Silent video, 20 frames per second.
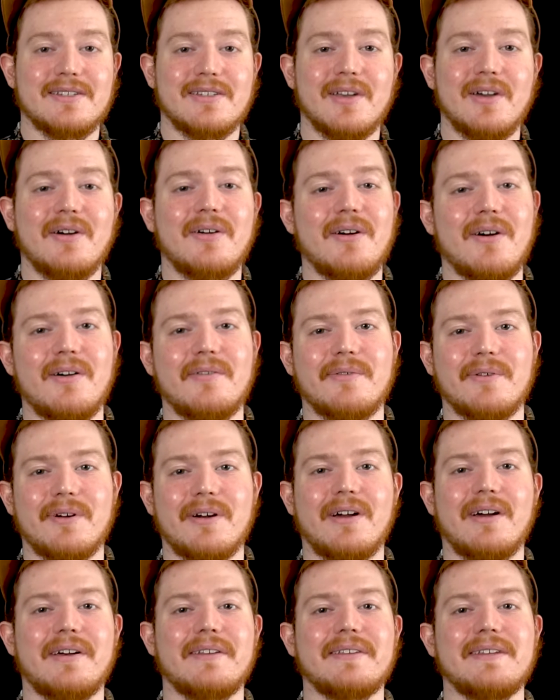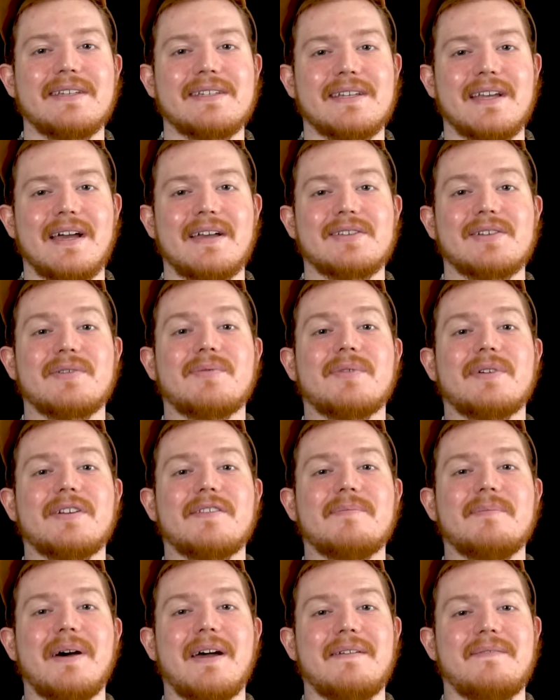So overall, these guys are one
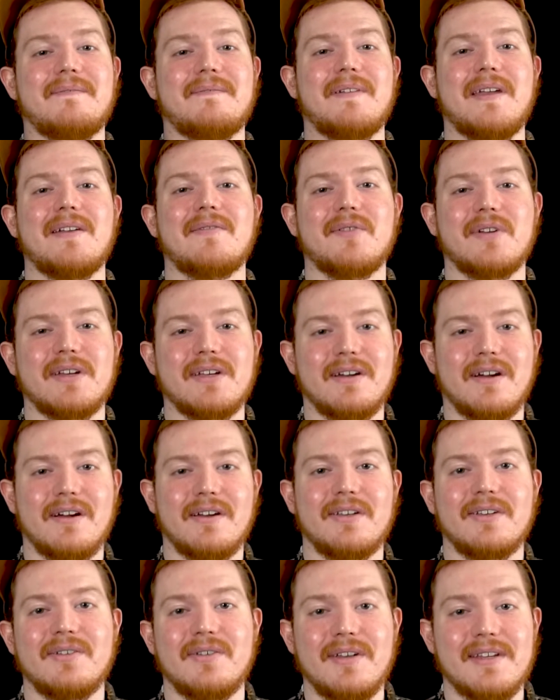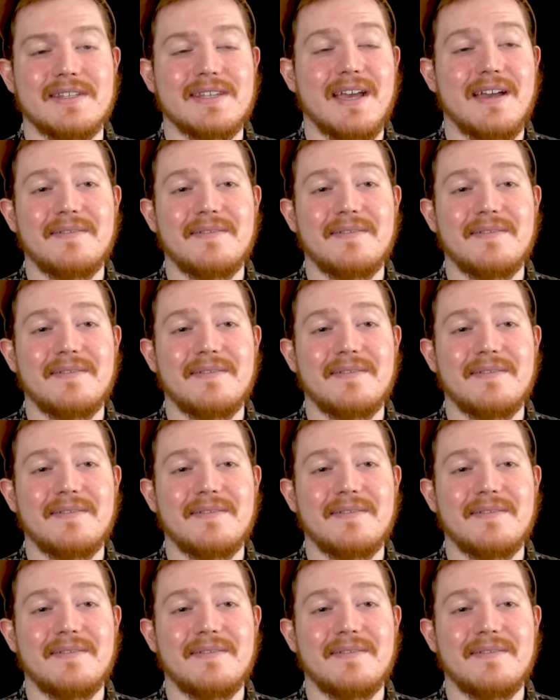of my favorite Ghar units.